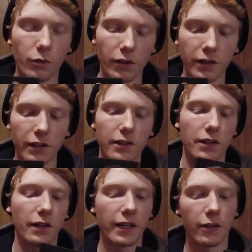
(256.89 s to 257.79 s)
one is a
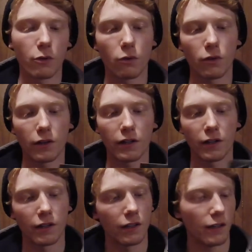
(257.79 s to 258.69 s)
Nitecore
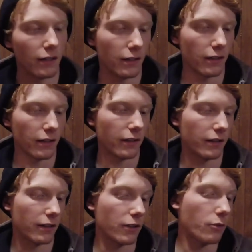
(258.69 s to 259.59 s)

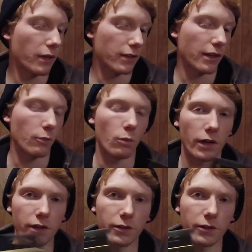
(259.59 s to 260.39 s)
USN1